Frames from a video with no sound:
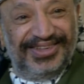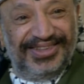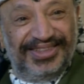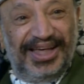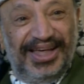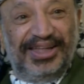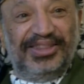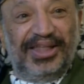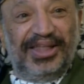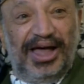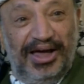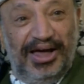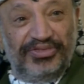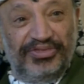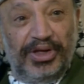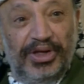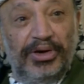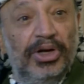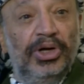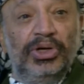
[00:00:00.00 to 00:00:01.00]
that
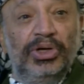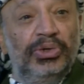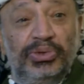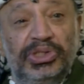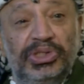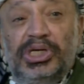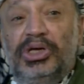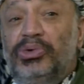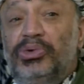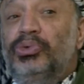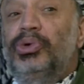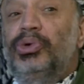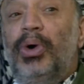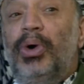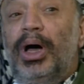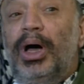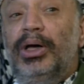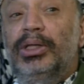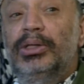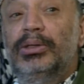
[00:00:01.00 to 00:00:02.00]
after... You see
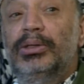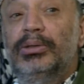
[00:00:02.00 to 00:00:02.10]
why?